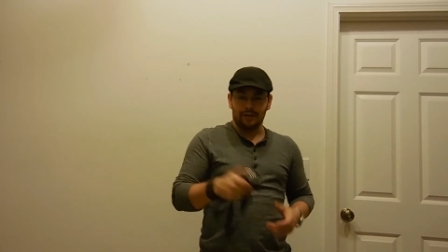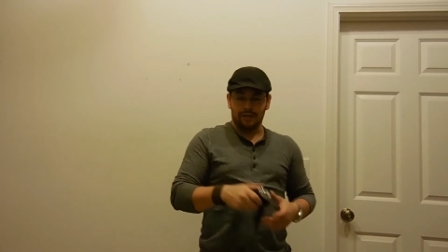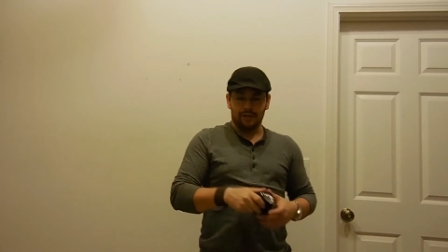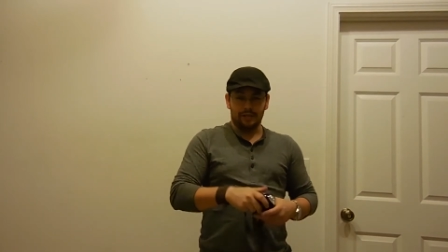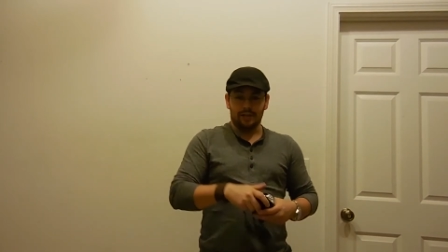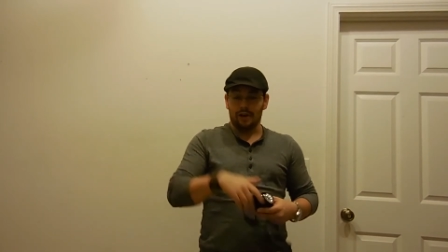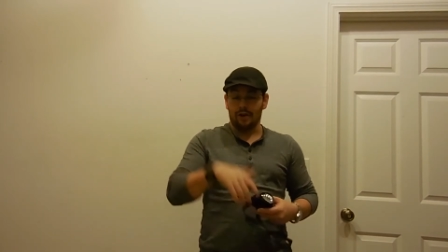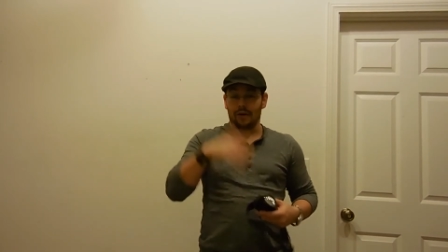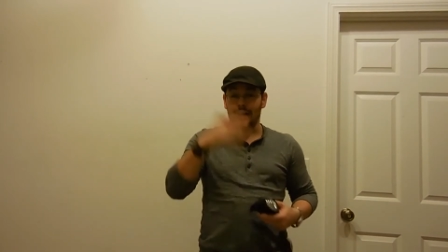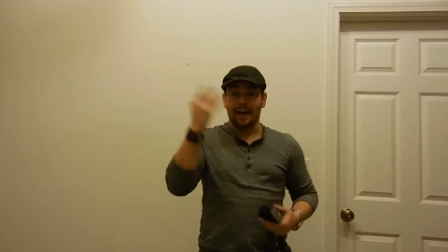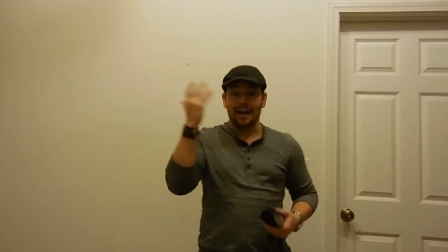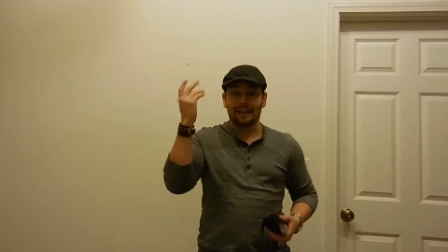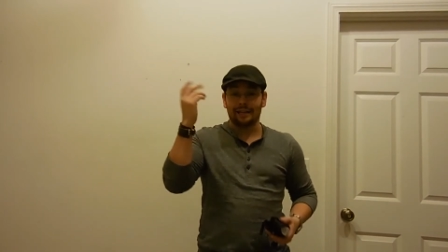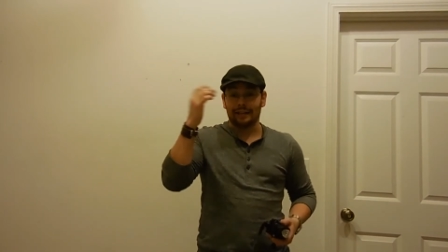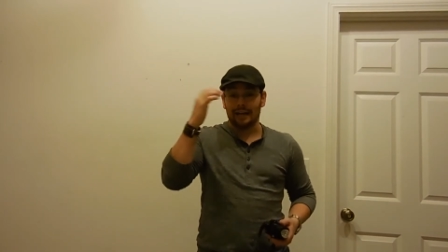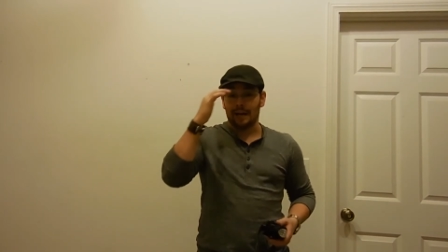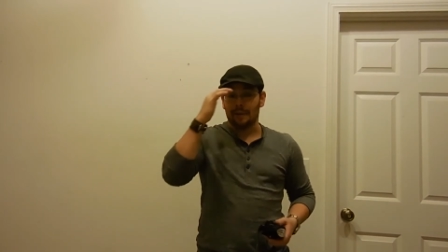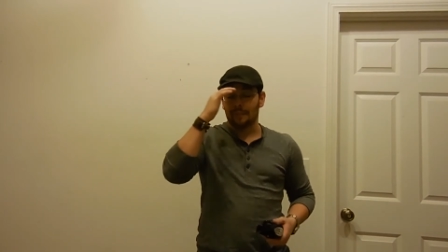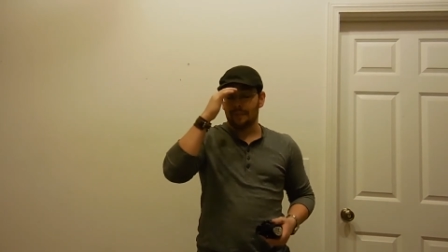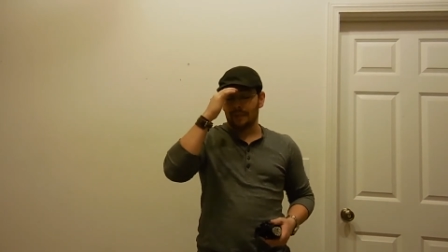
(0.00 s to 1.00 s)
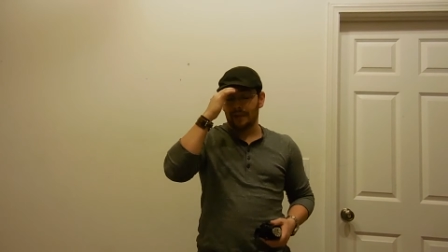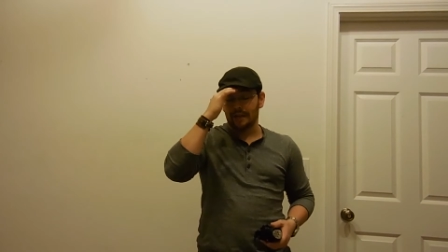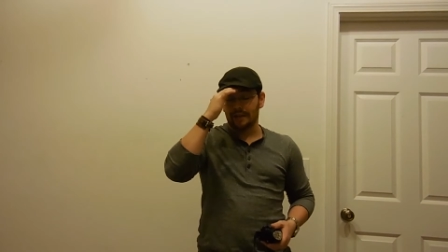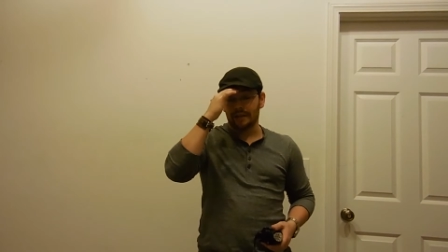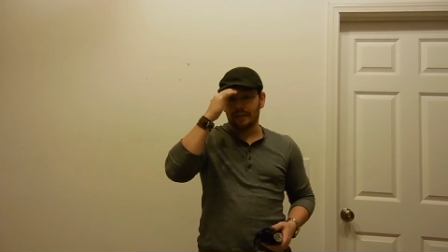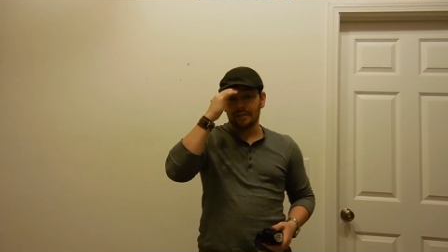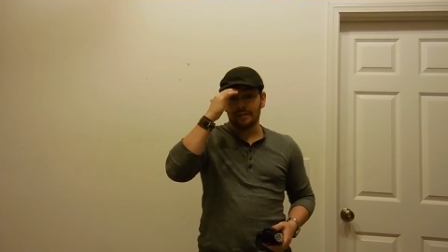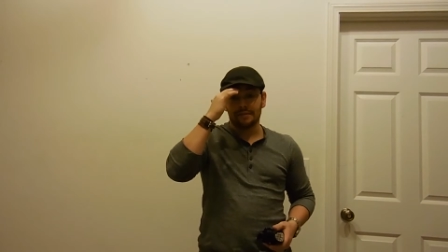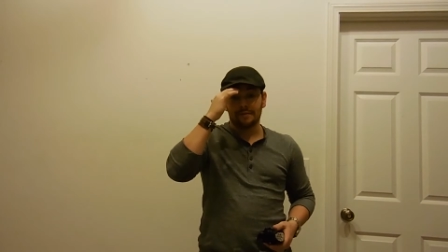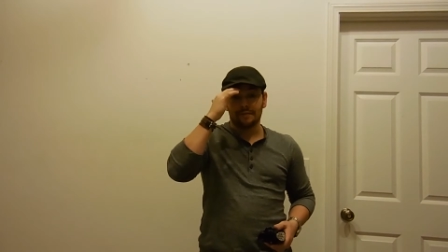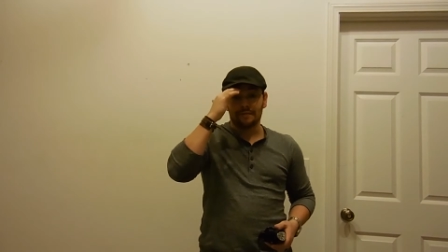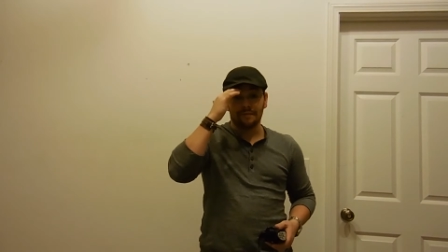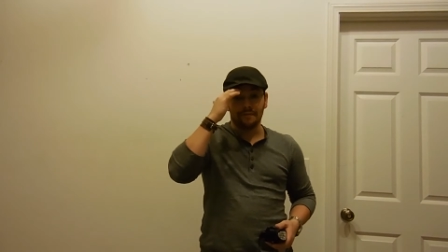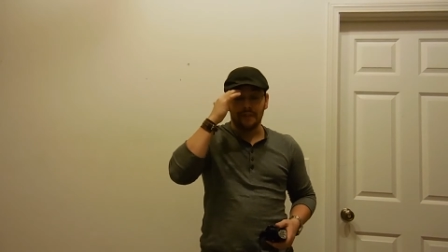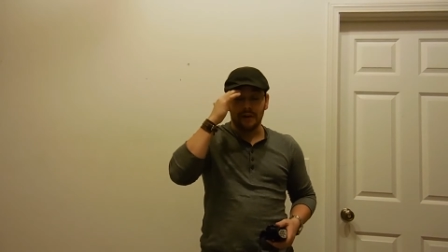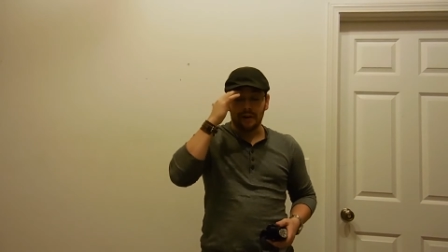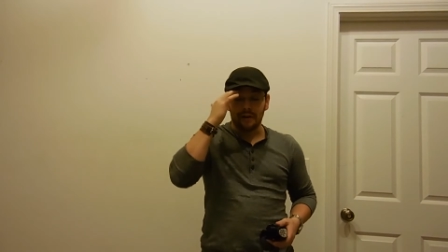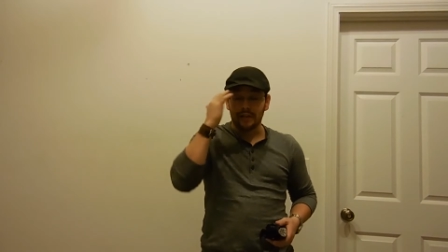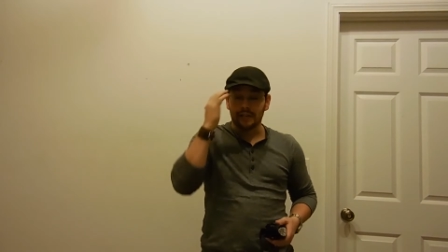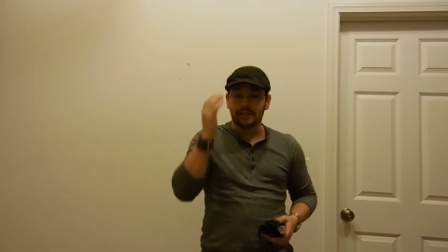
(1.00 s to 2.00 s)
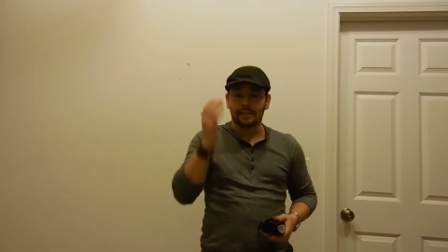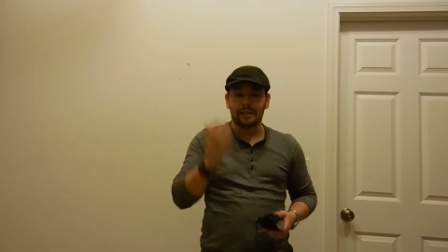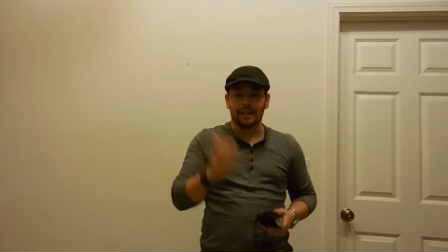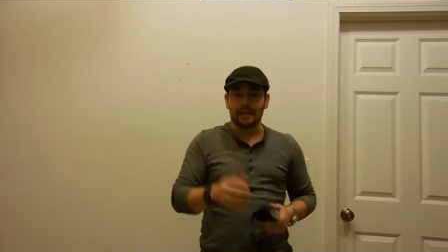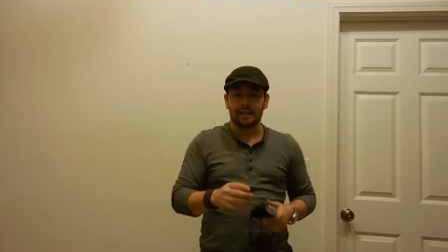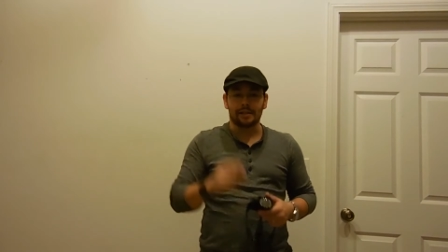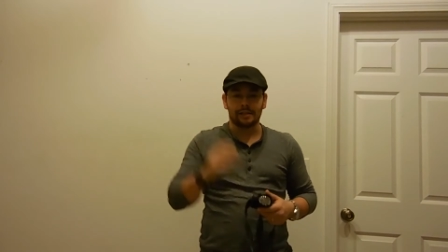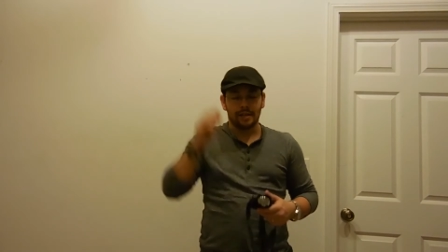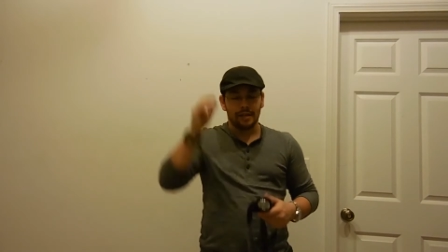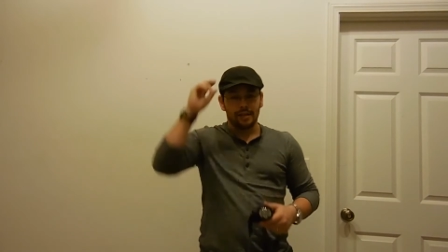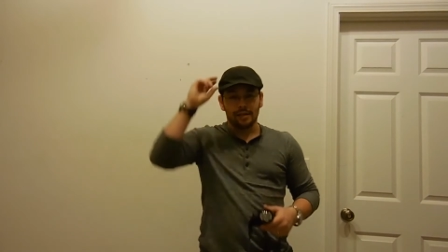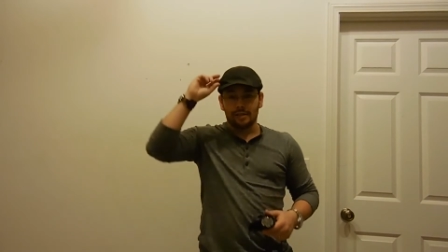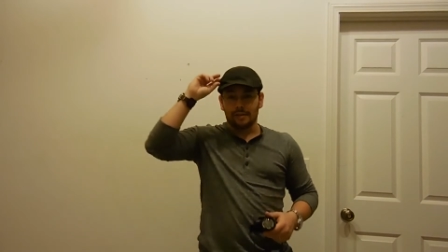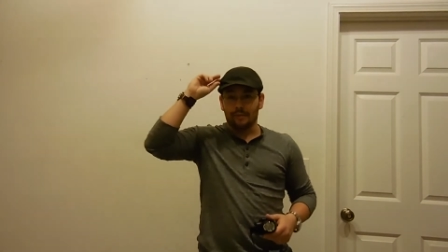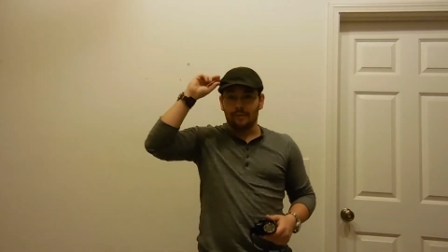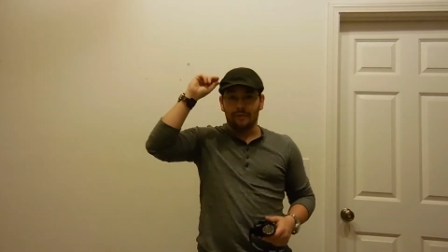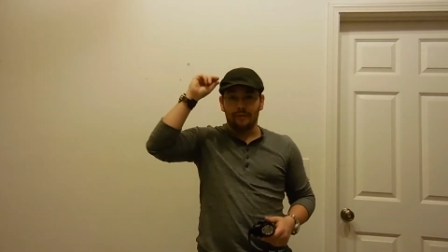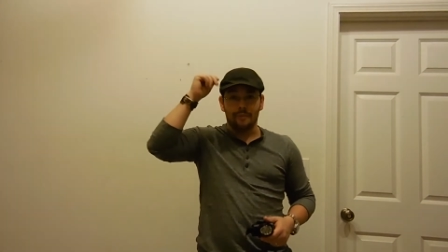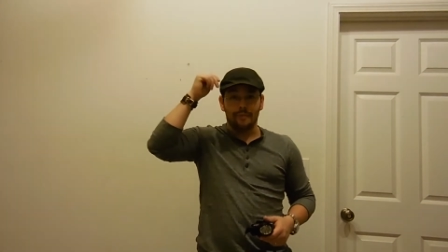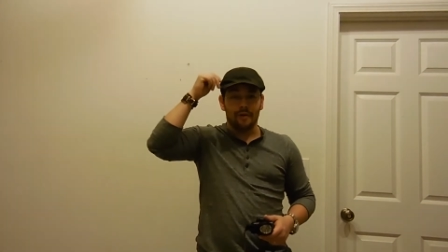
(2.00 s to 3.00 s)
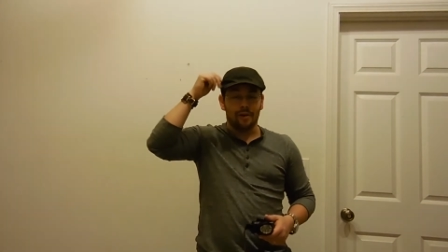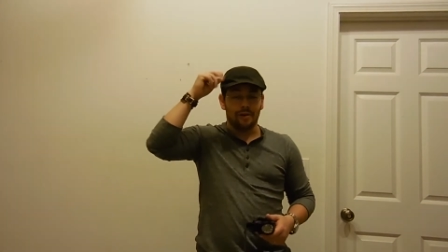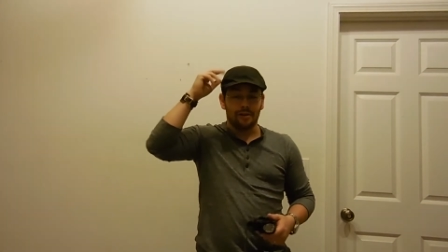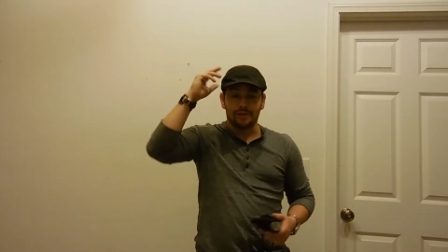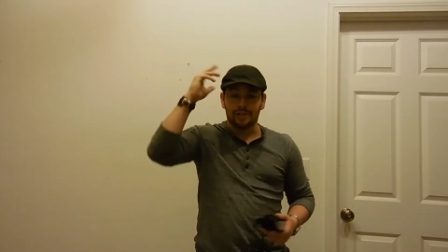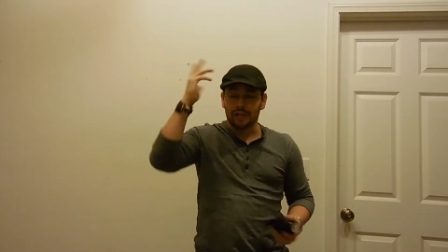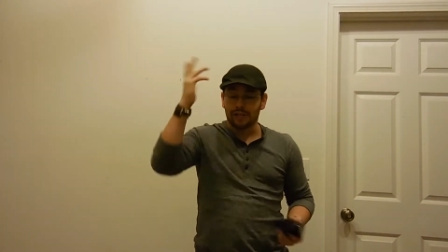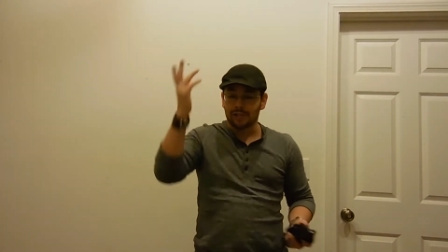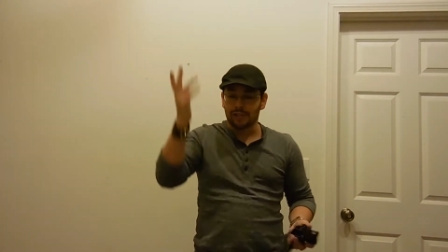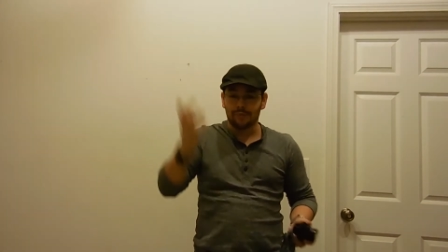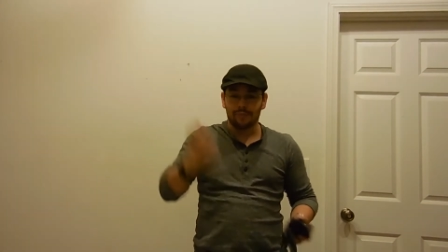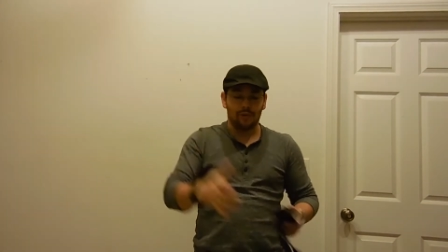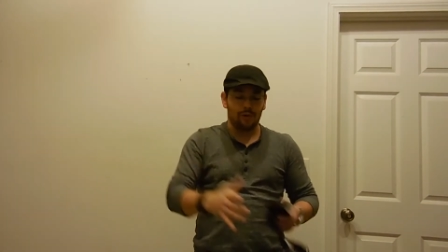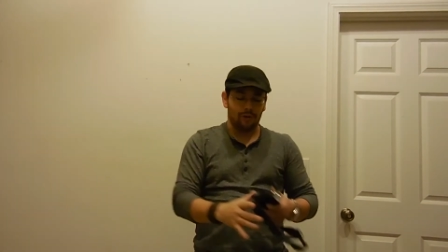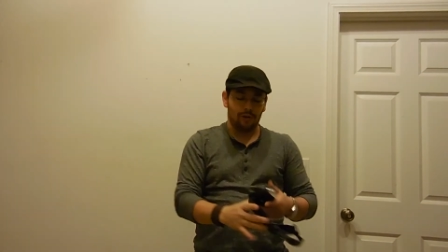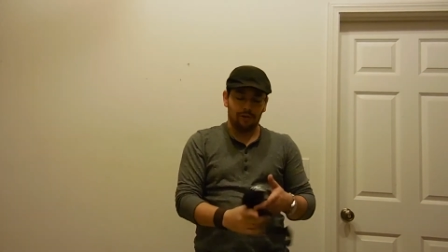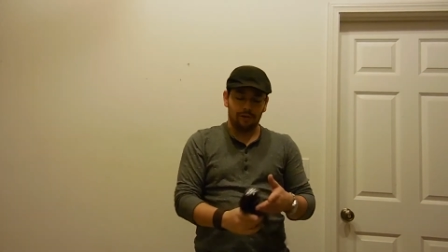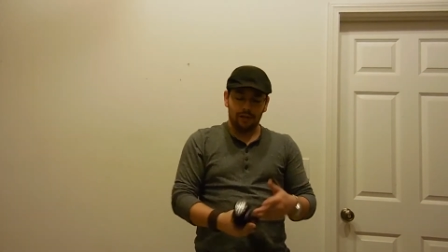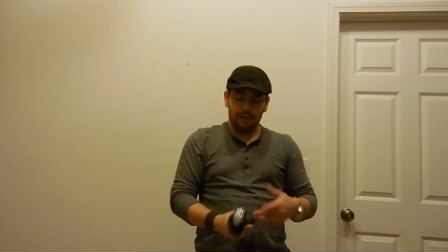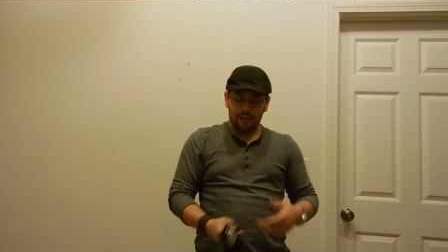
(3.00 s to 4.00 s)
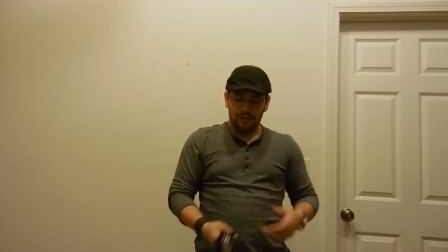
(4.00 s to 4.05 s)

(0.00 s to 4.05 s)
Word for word: you know, a headlamp that does various things. Some of them are adjustable.